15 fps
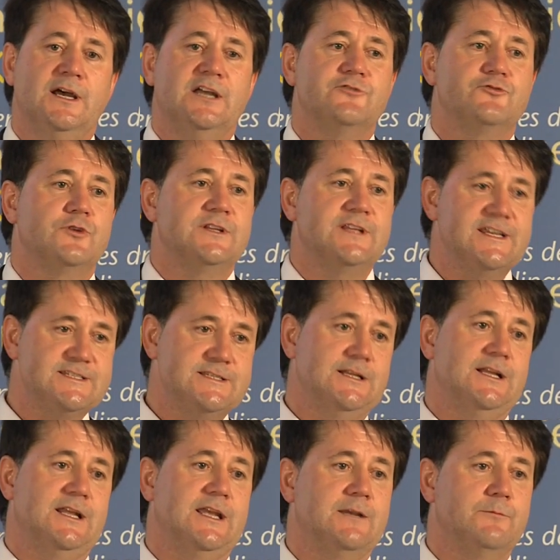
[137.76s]
And
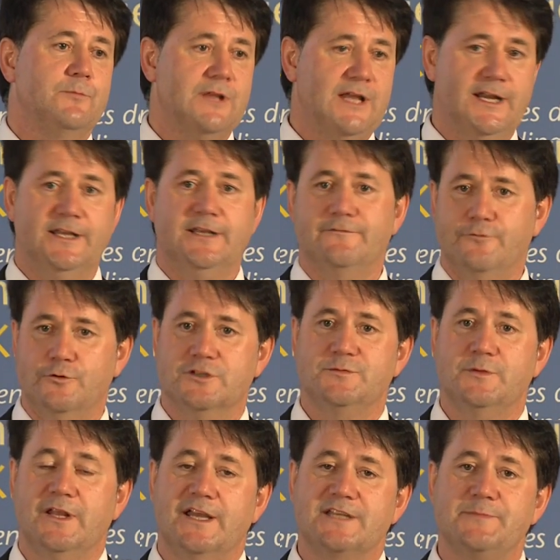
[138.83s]
traditionally, planning
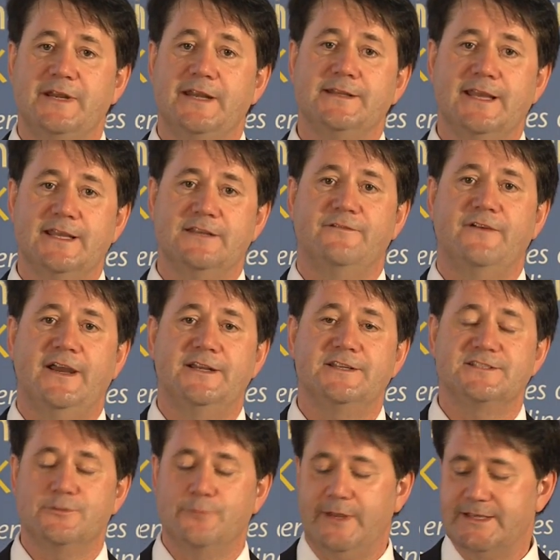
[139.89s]
enforcement has been identified
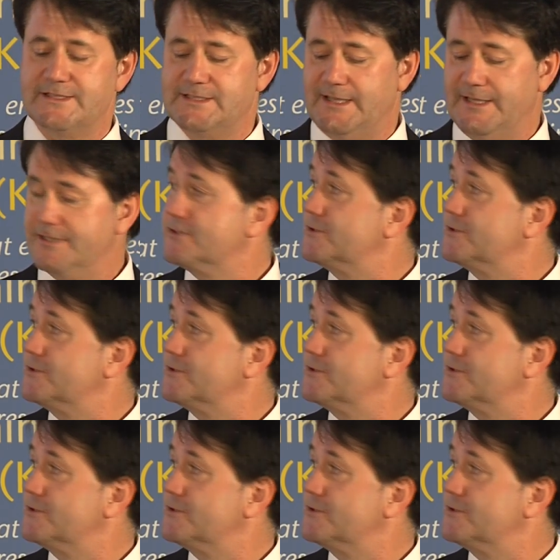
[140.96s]
as the weakest link.